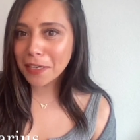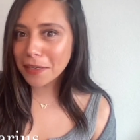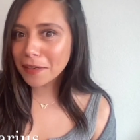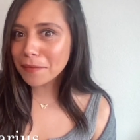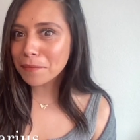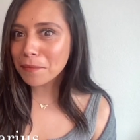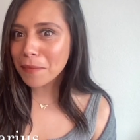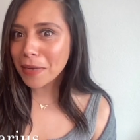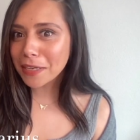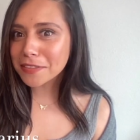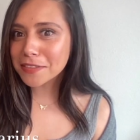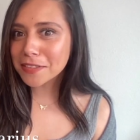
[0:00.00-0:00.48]

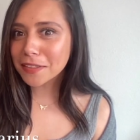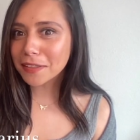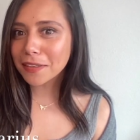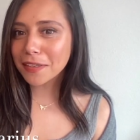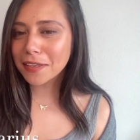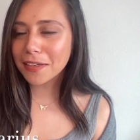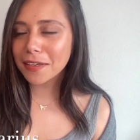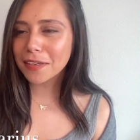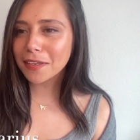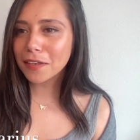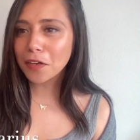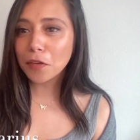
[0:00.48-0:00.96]

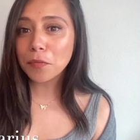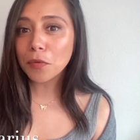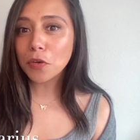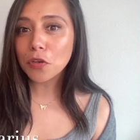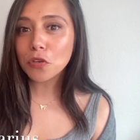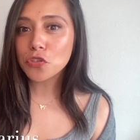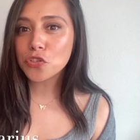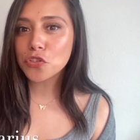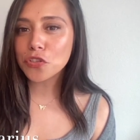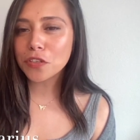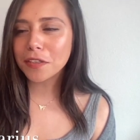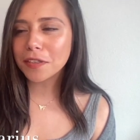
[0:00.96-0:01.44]
mentally,
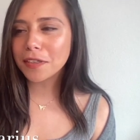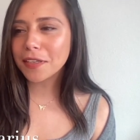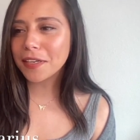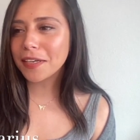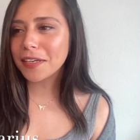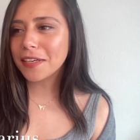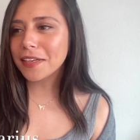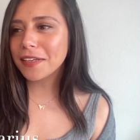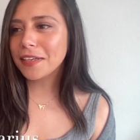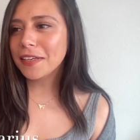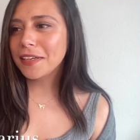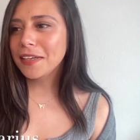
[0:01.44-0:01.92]

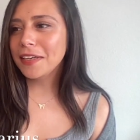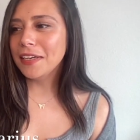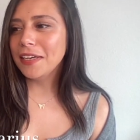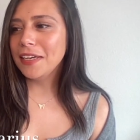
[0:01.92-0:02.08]
emotionally.